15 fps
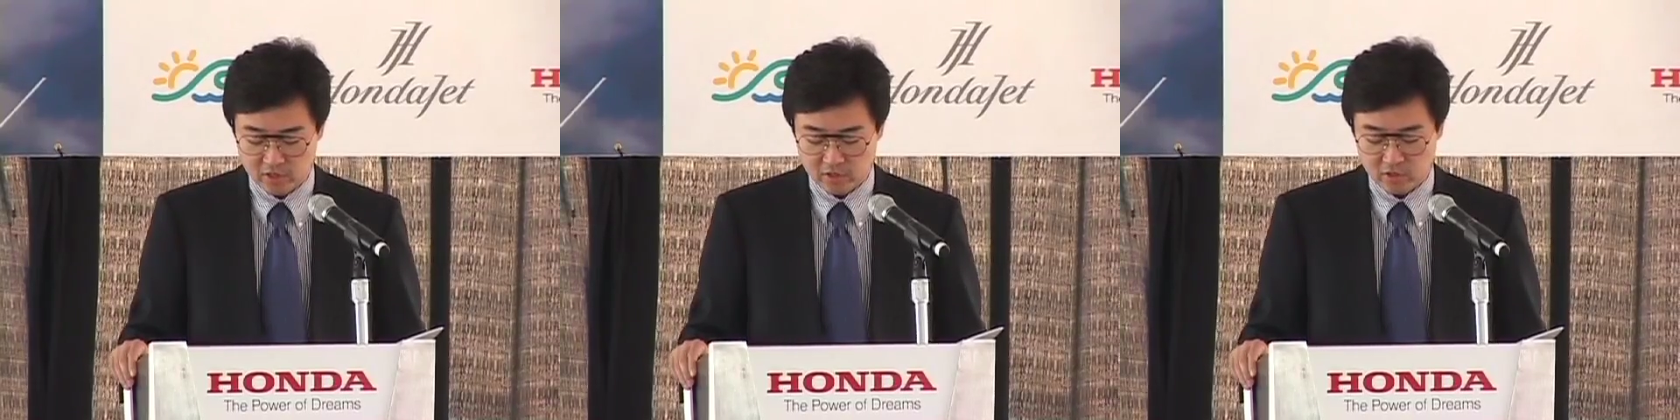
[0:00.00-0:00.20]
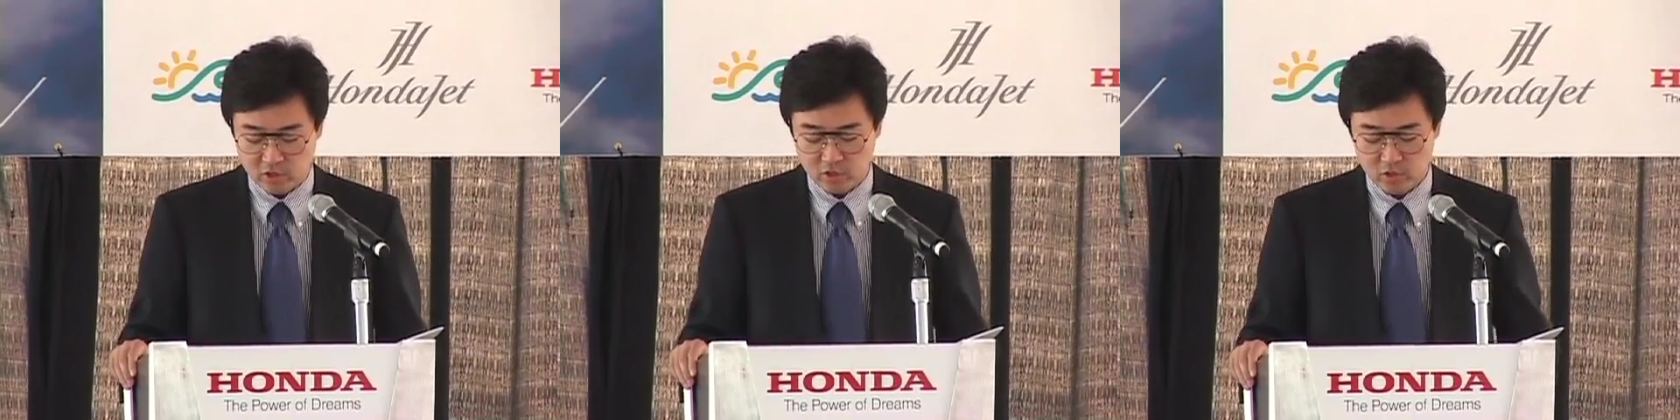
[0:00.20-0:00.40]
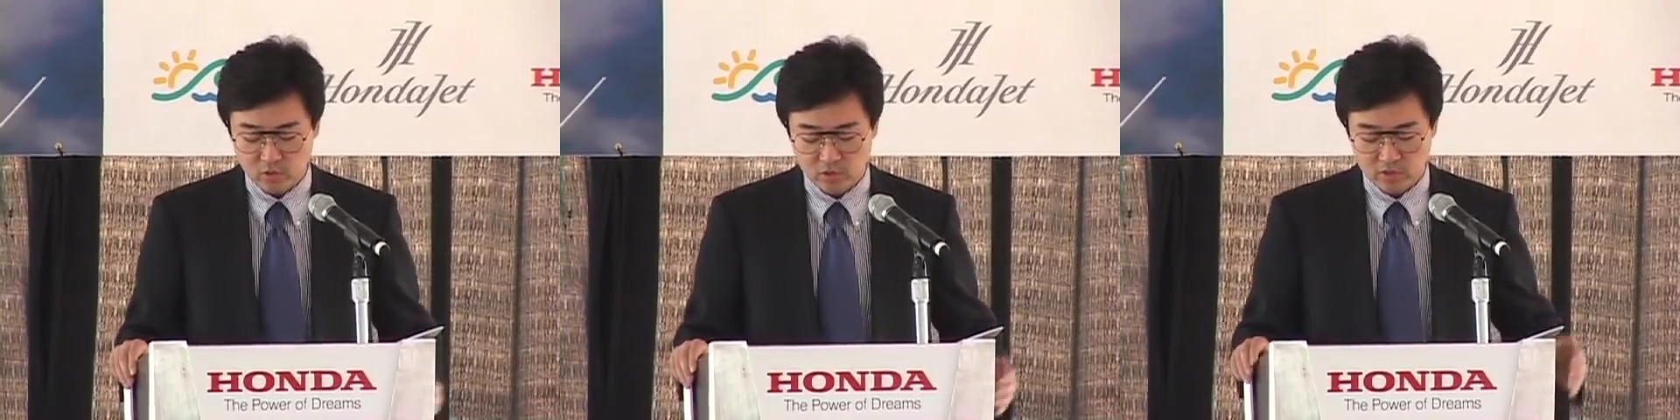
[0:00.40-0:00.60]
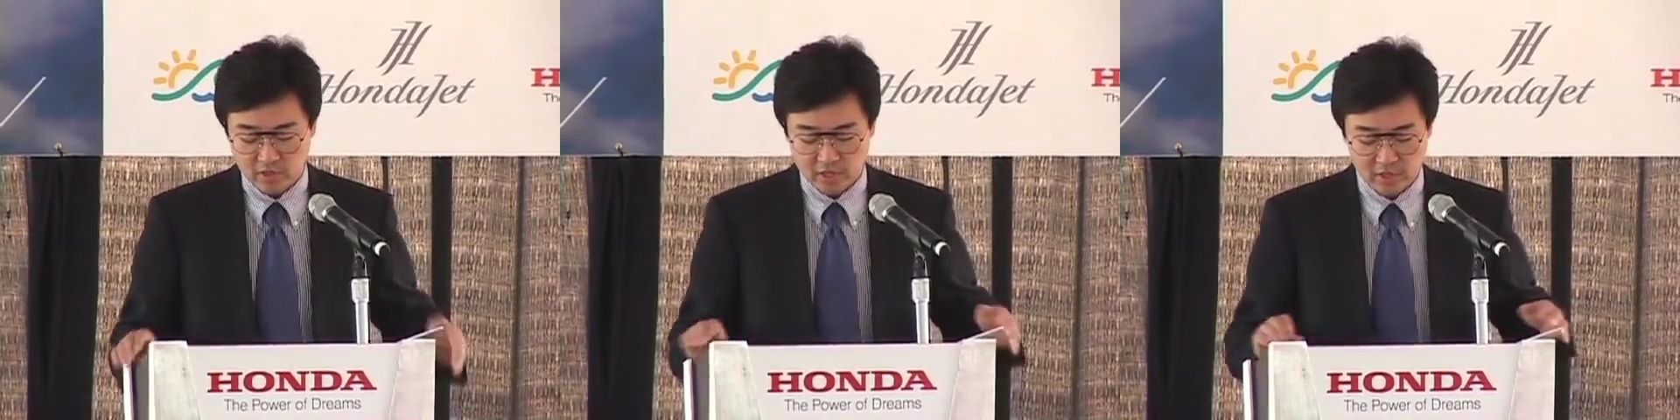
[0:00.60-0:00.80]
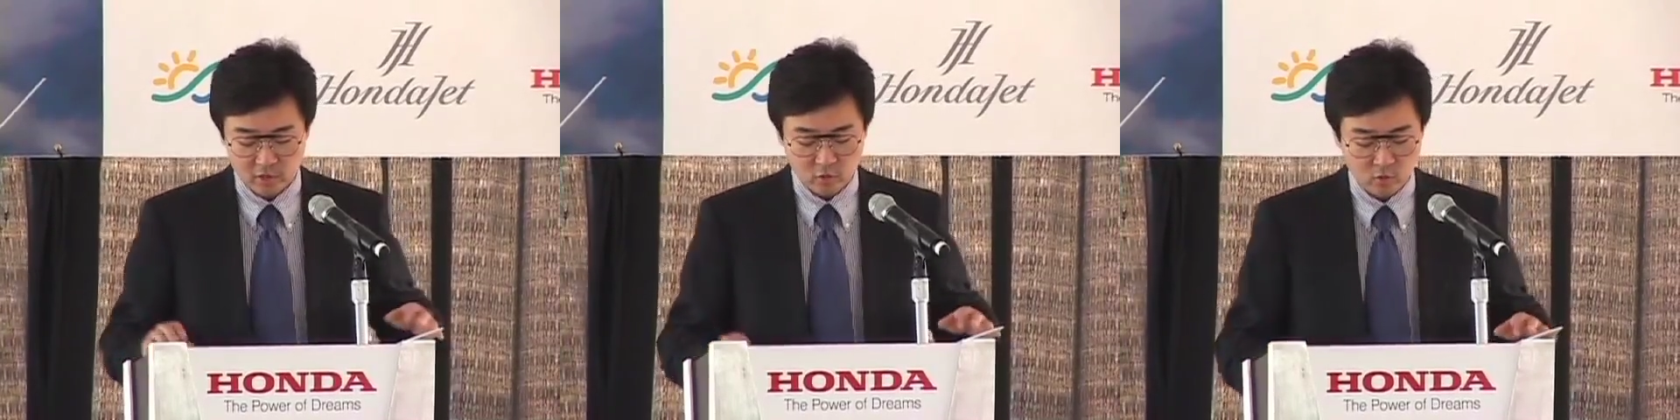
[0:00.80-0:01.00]
new
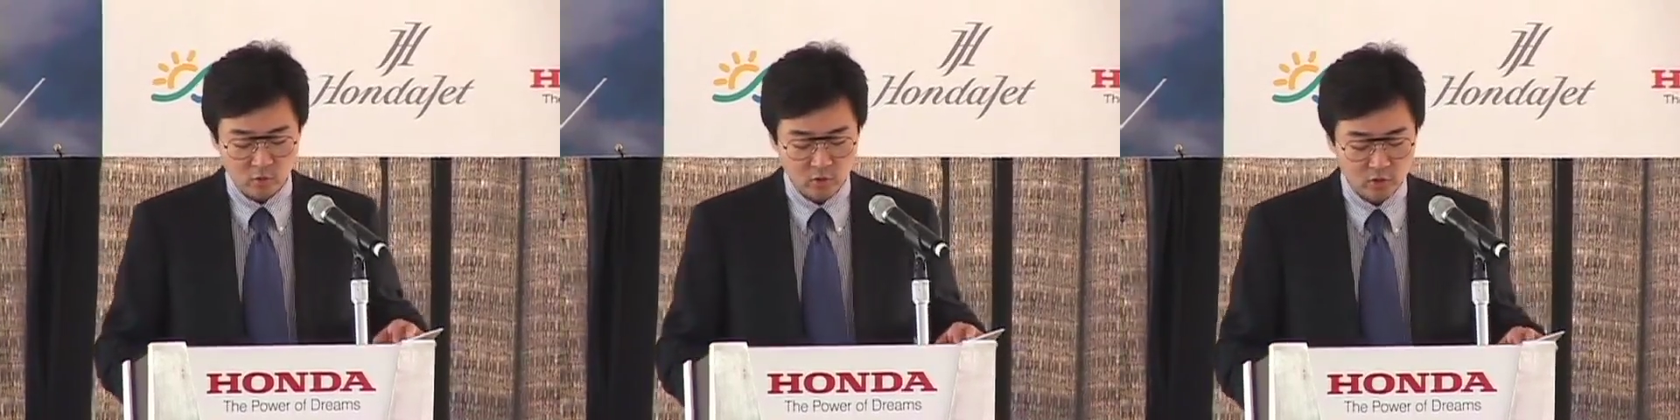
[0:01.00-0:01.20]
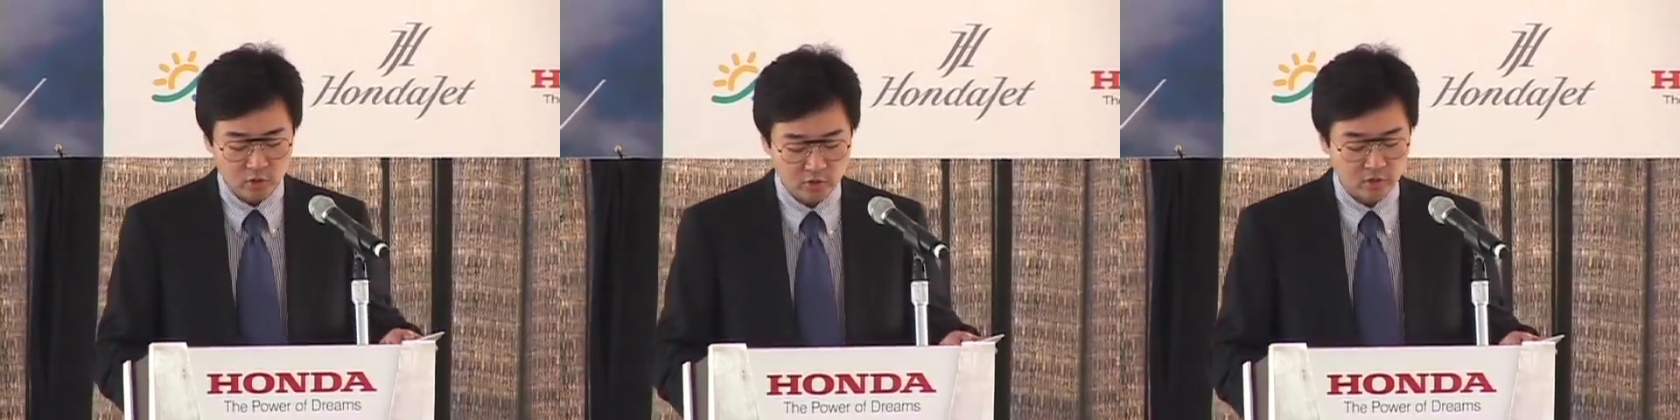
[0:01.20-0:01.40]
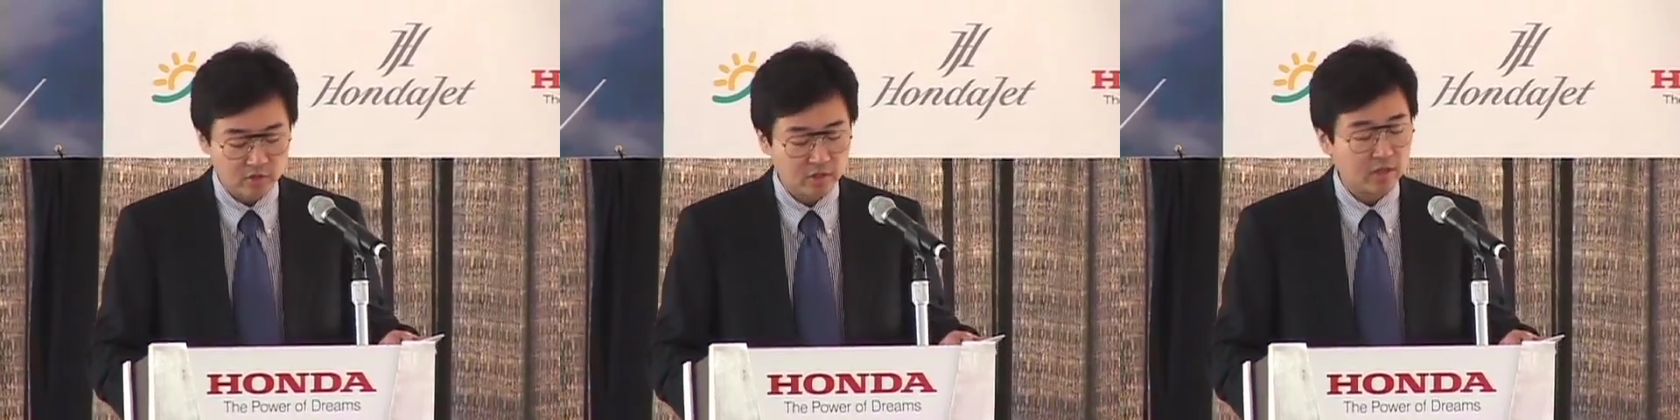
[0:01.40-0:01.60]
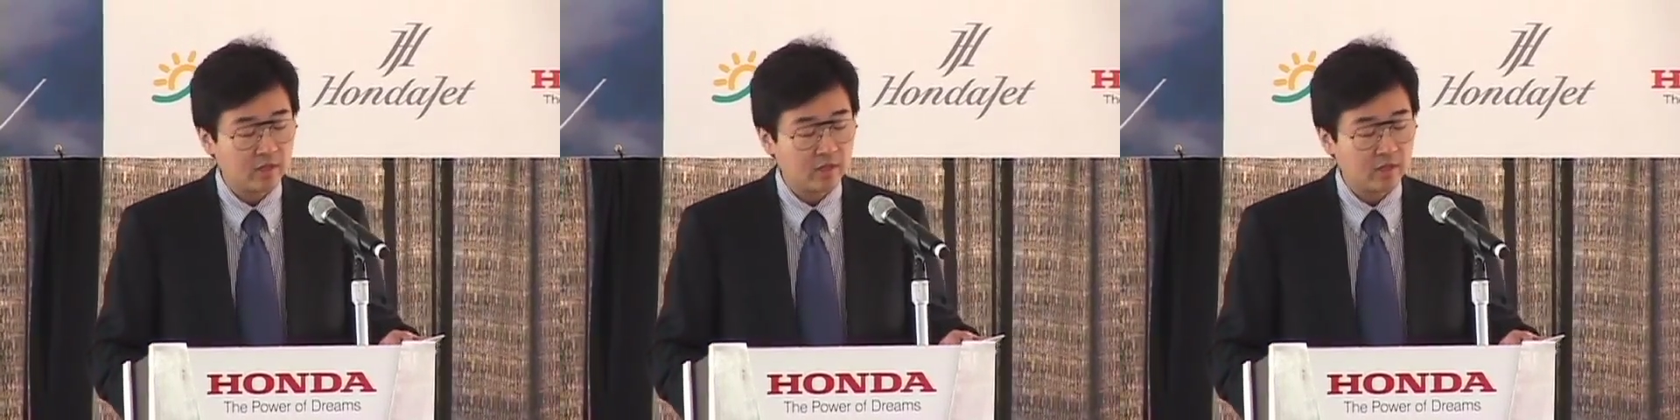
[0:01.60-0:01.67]
headquarter